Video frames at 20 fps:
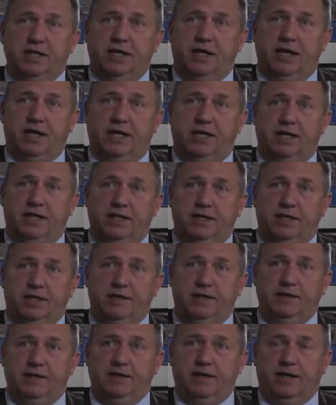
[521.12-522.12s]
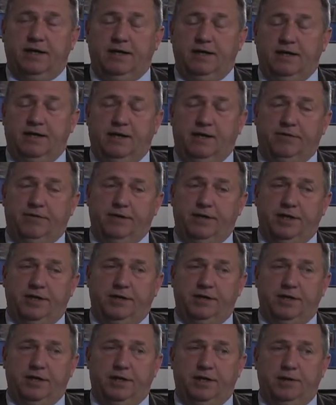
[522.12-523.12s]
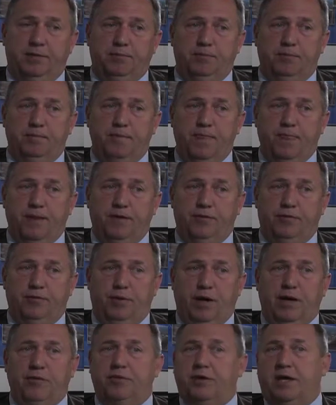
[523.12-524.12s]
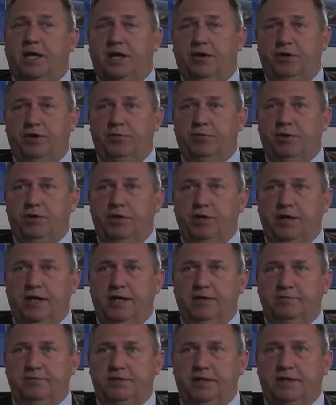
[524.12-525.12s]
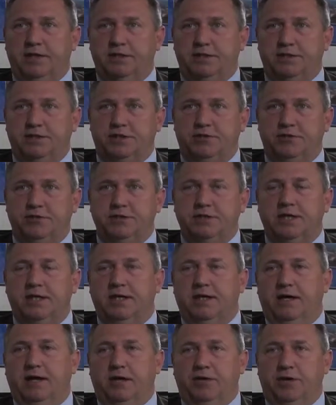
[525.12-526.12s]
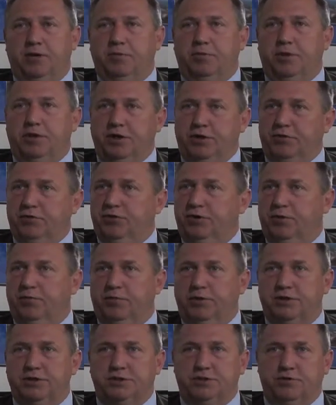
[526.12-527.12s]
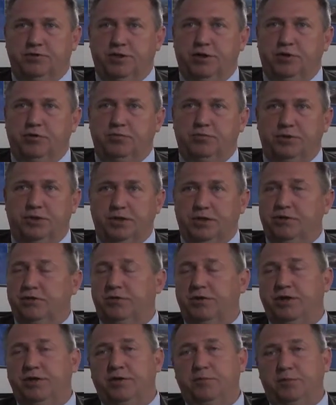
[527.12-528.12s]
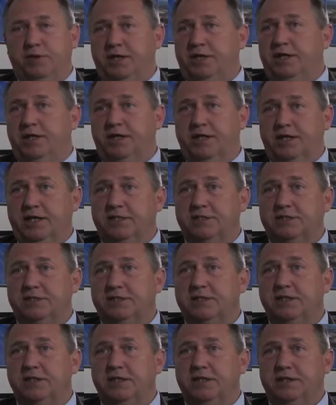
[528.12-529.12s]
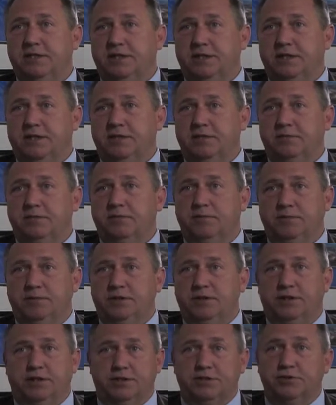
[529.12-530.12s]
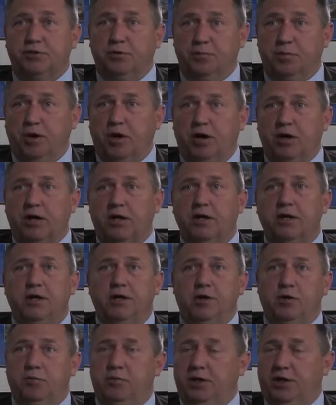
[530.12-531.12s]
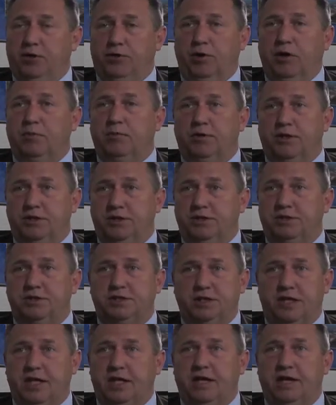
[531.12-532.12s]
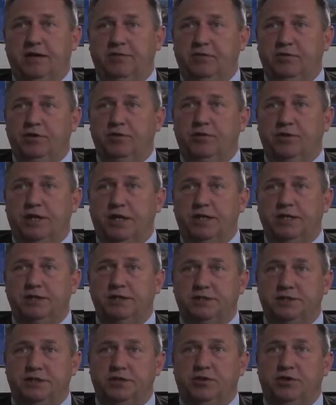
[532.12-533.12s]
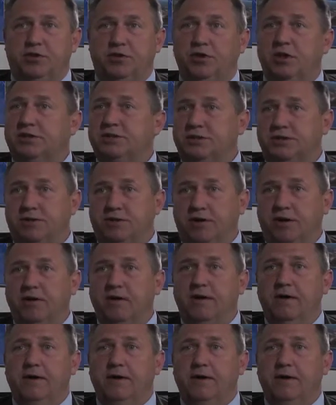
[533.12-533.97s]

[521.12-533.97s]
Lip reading: And I think that throughout the county we could have data centers. I think particularly in Bristol, though, particularly in the BTS industrial park, would be a great place to kind of have a little data center cluster